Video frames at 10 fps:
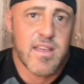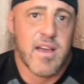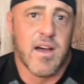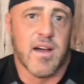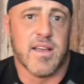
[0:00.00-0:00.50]

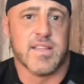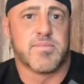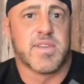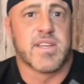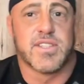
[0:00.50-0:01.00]
uh, is
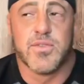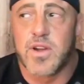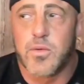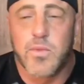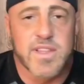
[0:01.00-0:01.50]
because you want
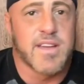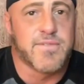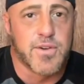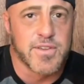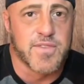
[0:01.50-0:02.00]
to win that
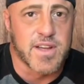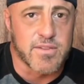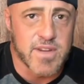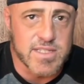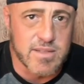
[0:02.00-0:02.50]
phony fucking
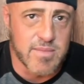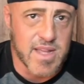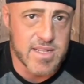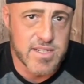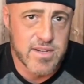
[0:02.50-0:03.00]
wrestling
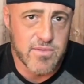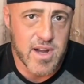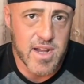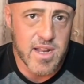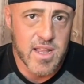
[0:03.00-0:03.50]
match,
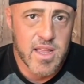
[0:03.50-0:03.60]
right?